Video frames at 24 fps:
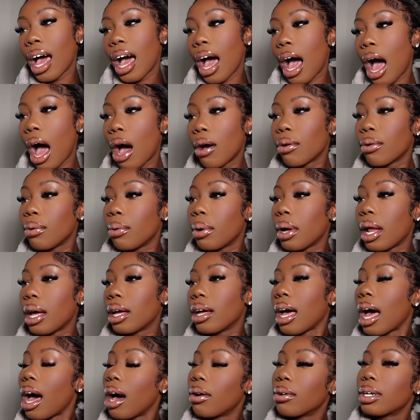how could
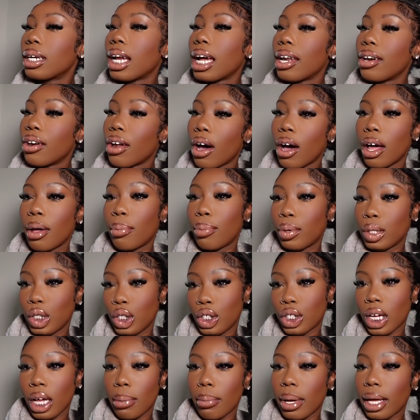how could I not
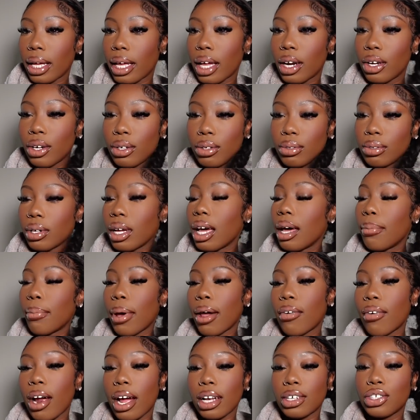appreciate my ghetto and my
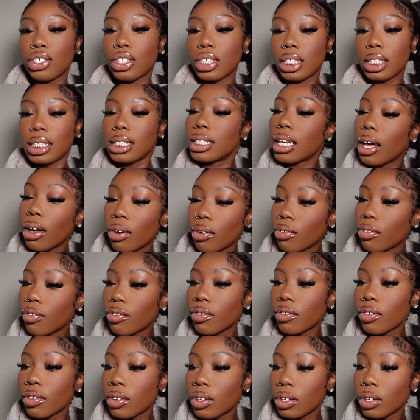ratchet
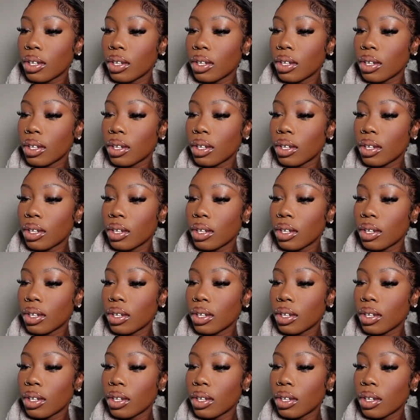self?